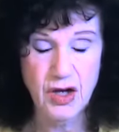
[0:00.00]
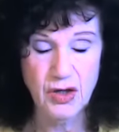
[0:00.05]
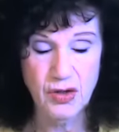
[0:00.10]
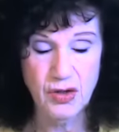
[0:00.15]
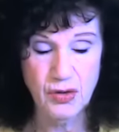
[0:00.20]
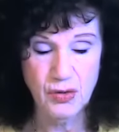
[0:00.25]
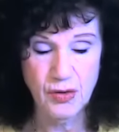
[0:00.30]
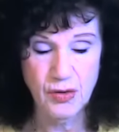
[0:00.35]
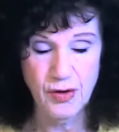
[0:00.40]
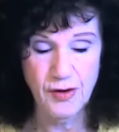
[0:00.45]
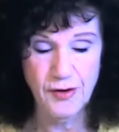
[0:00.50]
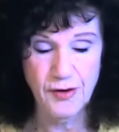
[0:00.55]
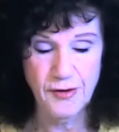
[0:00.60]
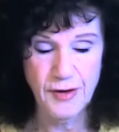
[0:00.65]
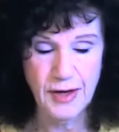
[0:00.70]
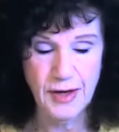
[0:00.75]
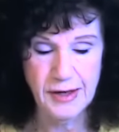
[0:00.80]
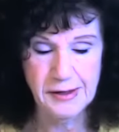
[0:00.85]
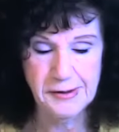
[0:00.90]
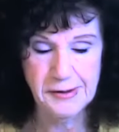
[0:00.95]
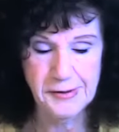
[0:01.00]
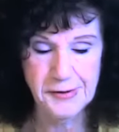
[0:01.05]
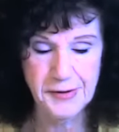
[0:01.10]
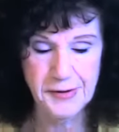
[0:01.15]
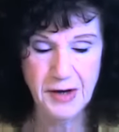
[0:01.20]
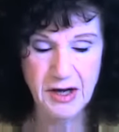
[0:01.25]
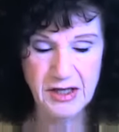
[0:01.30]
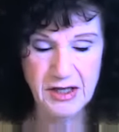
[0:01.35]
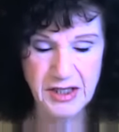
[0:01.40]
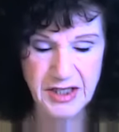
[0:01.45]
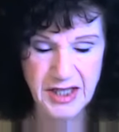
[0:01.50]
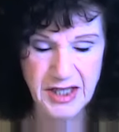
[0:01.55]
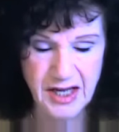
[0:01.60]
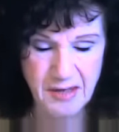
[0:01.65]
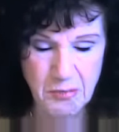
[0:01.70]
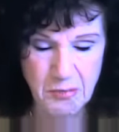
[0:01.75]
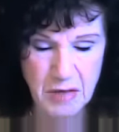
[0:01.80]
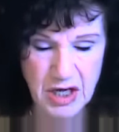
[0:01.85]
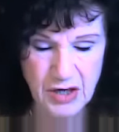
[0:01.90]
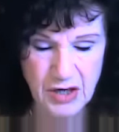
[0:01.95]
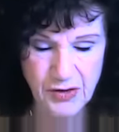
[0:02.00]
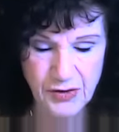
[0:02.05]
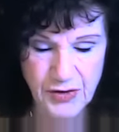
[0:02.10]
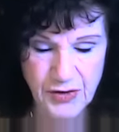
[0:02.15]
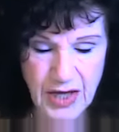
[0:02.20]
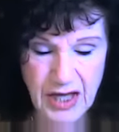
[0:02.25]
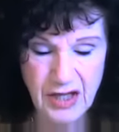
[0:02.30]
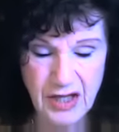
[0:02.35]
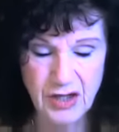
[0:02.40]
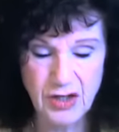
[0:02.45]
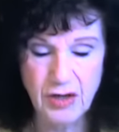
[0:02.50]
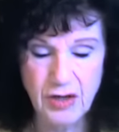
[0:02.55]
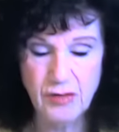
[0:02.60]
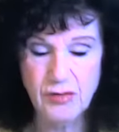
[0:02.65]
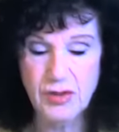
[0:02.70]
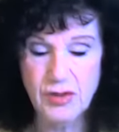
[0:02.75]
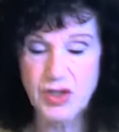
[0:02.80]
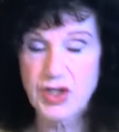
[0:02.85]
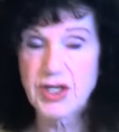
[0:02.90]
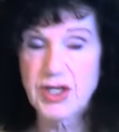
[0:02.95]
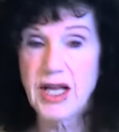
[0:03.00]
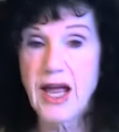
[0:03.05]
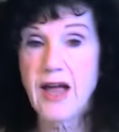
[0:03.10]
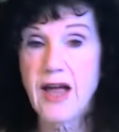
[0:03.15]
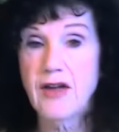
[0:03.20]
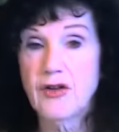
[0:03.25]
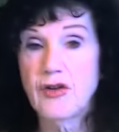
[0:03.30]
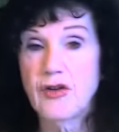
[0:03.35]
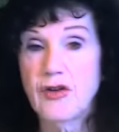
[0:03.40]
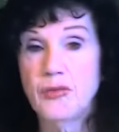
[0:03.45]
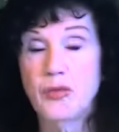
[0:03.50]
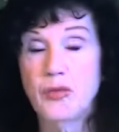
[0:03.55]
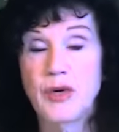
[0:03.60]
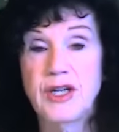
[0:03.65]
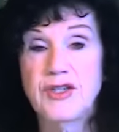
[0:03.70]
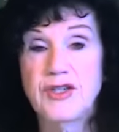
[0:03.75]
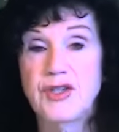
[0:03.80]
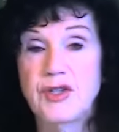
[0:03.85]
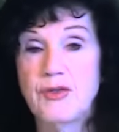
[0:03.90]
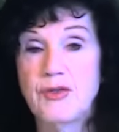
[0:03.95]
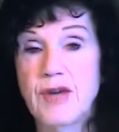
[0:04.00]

your uh, holiday meal. And don't snack on breads and